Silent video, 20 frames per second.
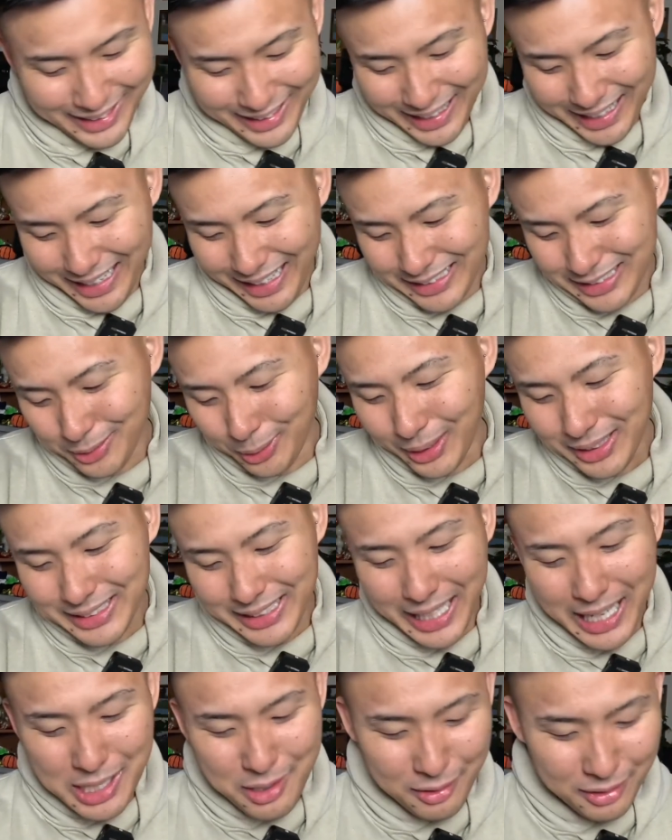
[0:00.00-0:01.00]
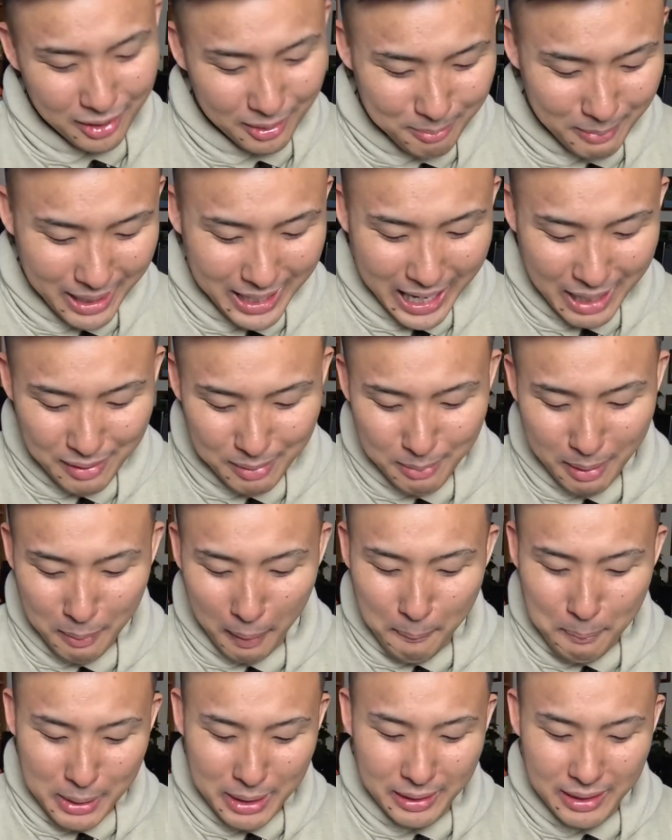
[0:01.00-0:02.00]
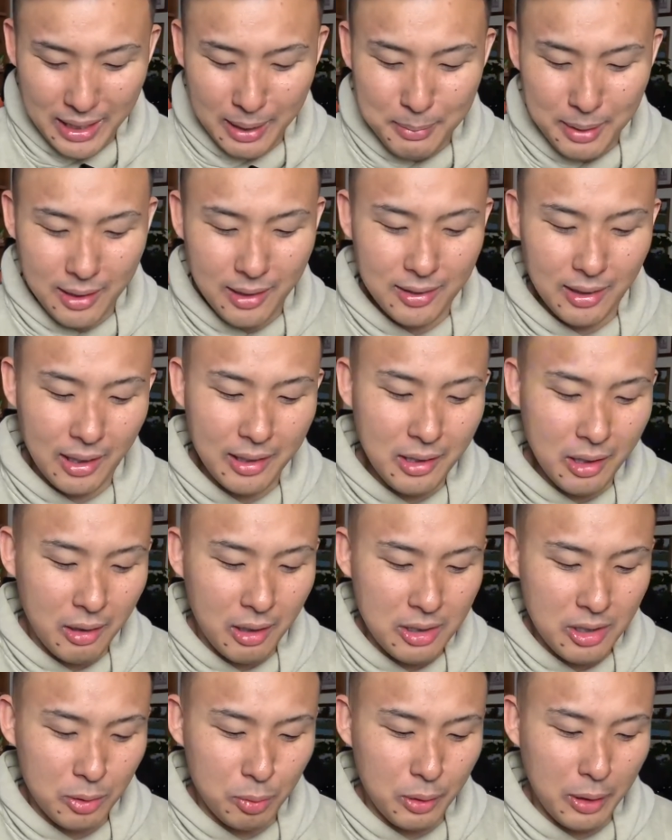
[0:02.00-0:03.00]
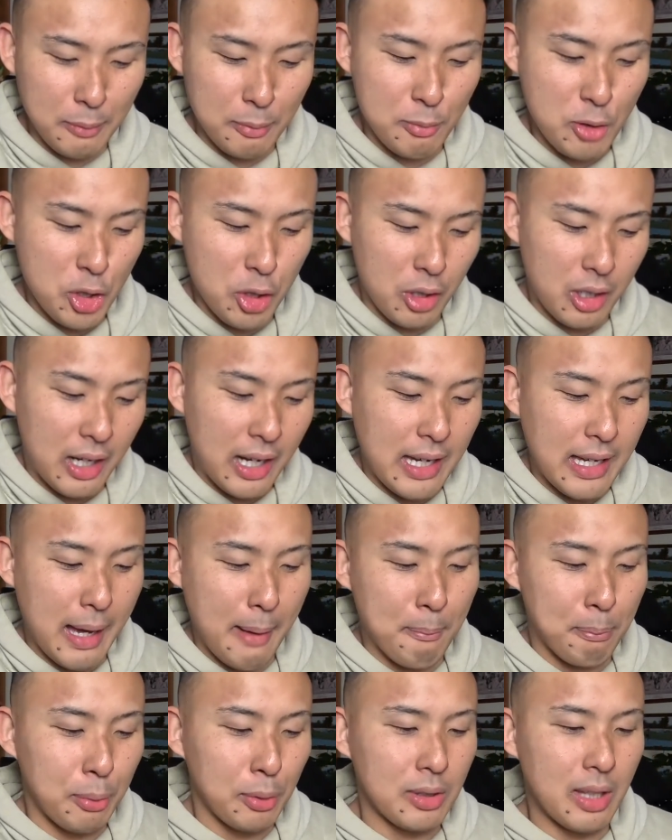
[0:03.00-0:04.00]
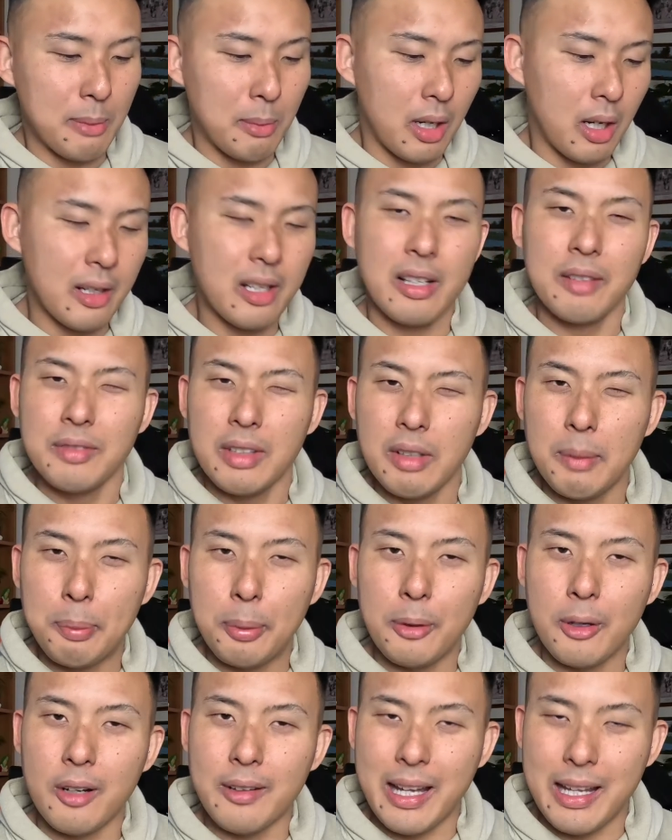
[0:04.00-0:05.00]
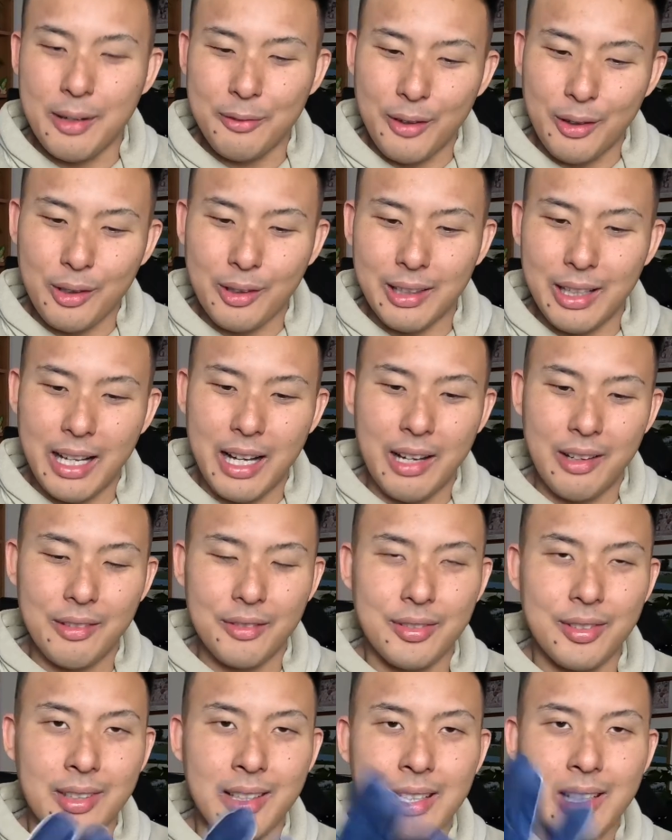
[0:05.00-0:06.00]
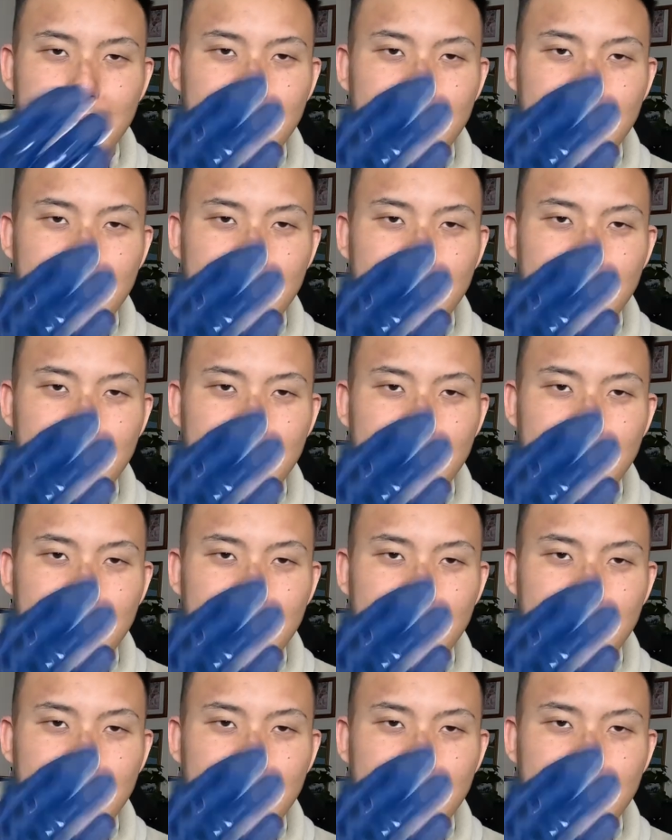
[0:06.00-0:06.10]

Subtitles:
It's quite dangerous of me having memorabilia, because I know I just want to try and put them on. And I've never put on NFL gloves.